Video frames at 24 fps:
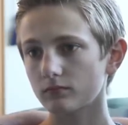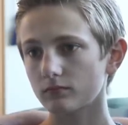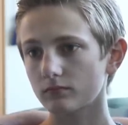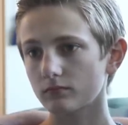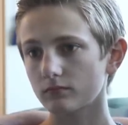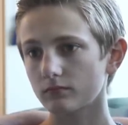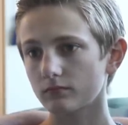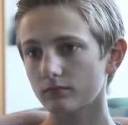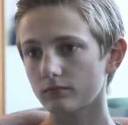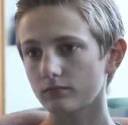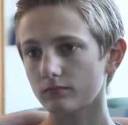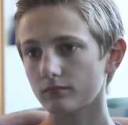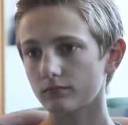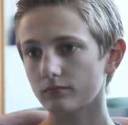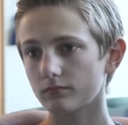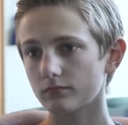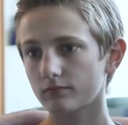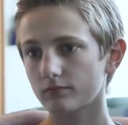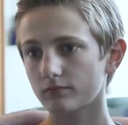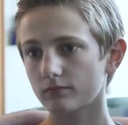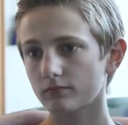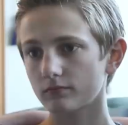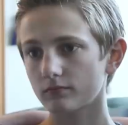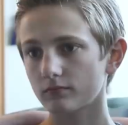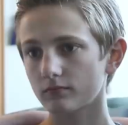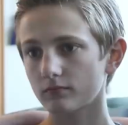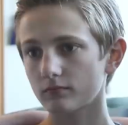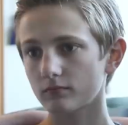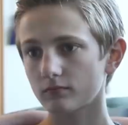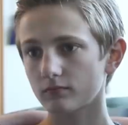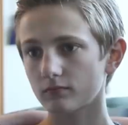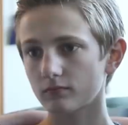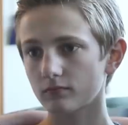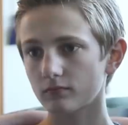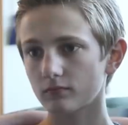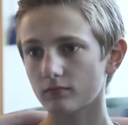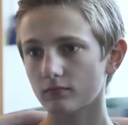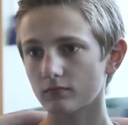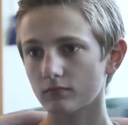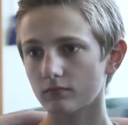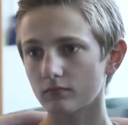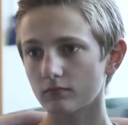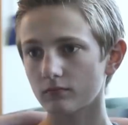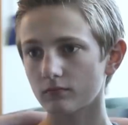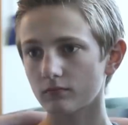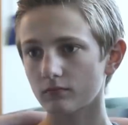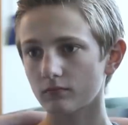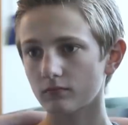
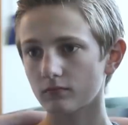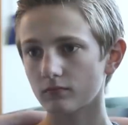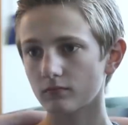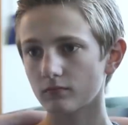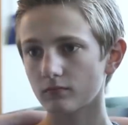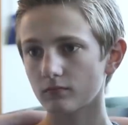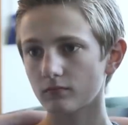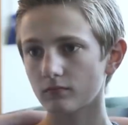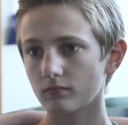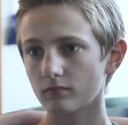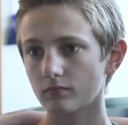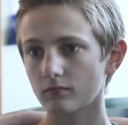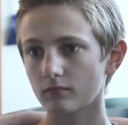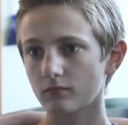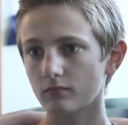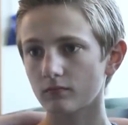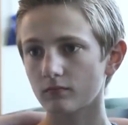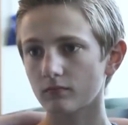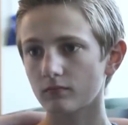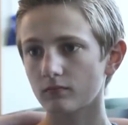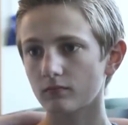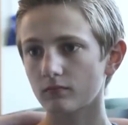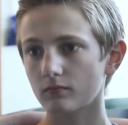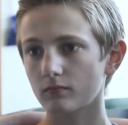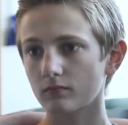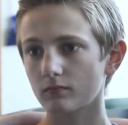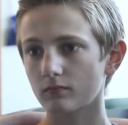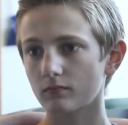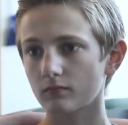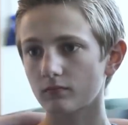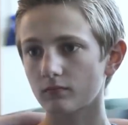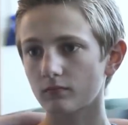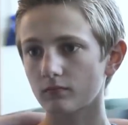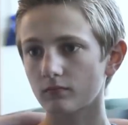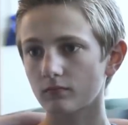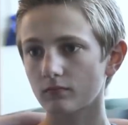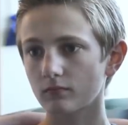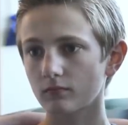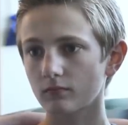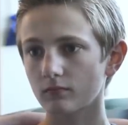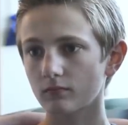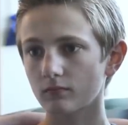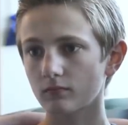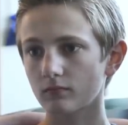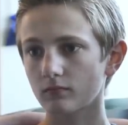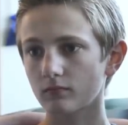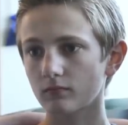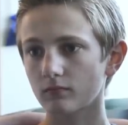
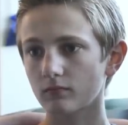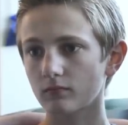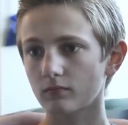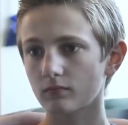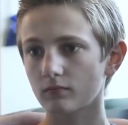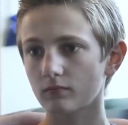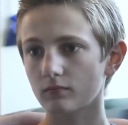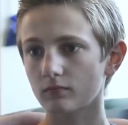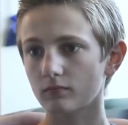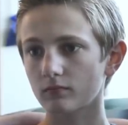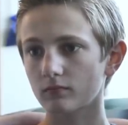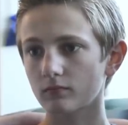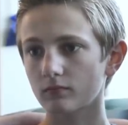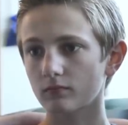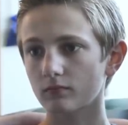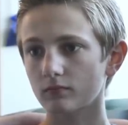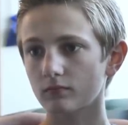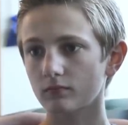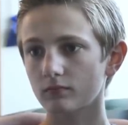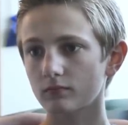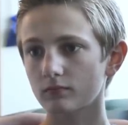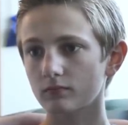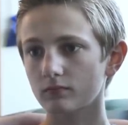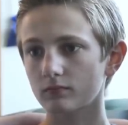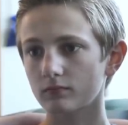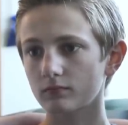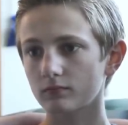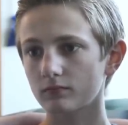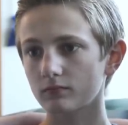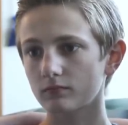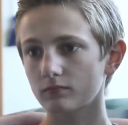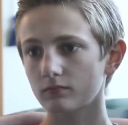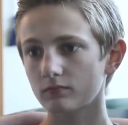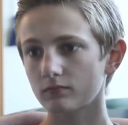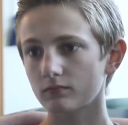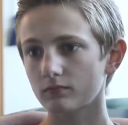No words are spoken by the person on screen.